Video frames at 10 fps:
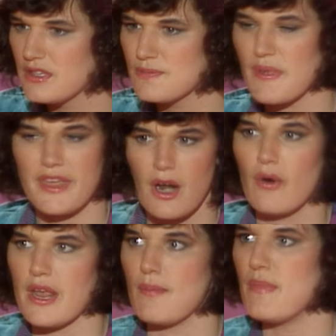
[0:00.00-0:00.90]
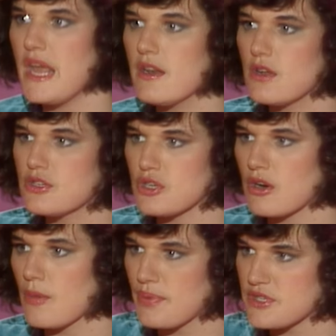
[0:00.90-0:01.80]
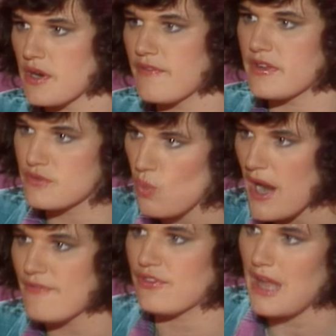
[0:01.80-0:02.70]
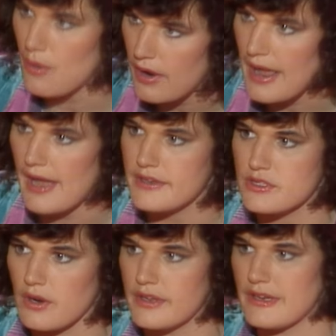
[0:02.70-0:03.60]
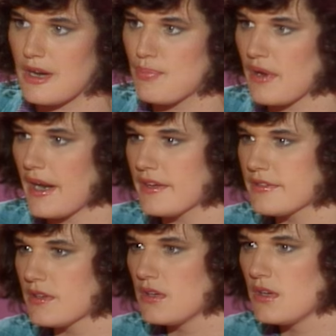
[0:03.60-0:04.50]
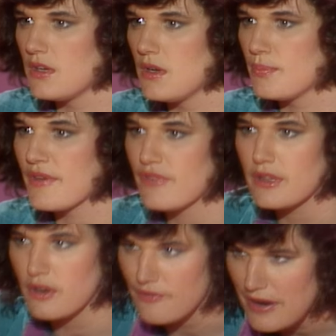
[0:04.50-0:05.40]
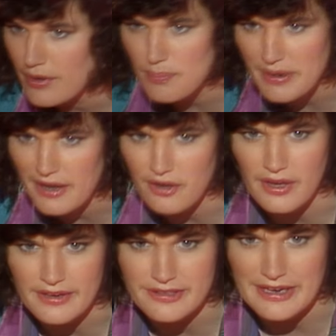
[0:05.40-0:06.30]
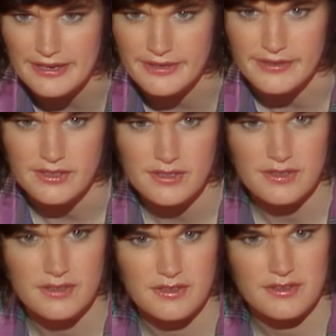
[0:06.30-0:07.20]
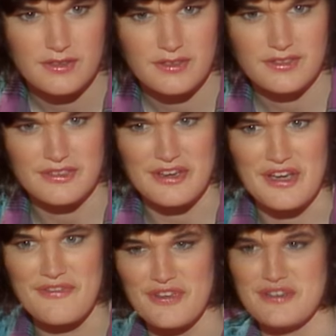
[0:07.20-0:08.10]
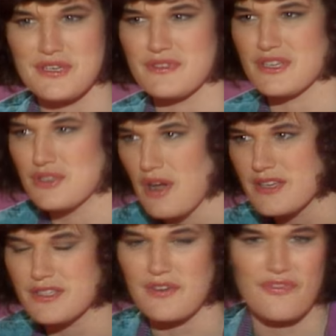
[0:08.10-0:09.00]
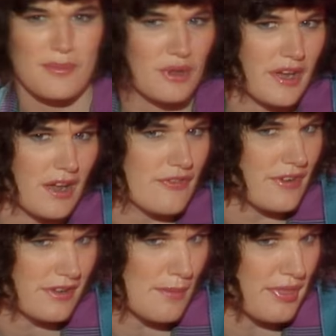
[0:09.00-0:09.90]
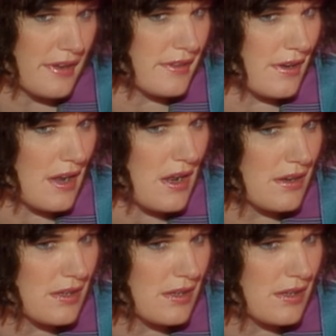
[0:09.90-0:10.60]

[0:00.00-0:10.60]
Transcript: These, they don't eat meat, sugar, preservatives, white flour, eggs, or dairy products. My friend looked very pale and tired. I figured she was exhausted from looking for something to eat.